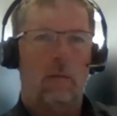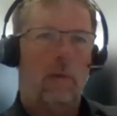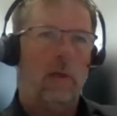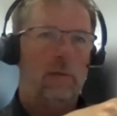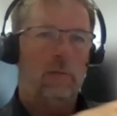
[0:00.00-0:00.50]
a
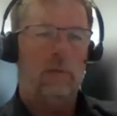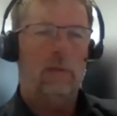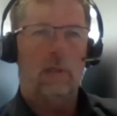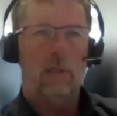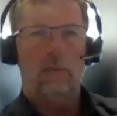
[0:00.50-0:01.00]
way to
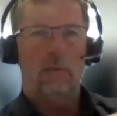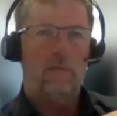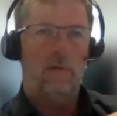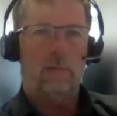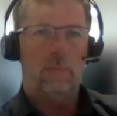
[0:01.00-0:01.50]
integrate
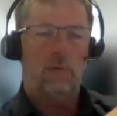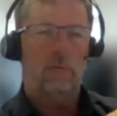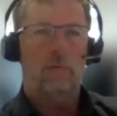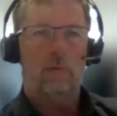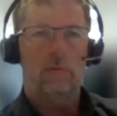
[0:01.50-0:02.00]
different
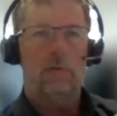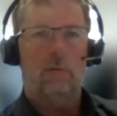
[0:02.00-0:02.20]
protocols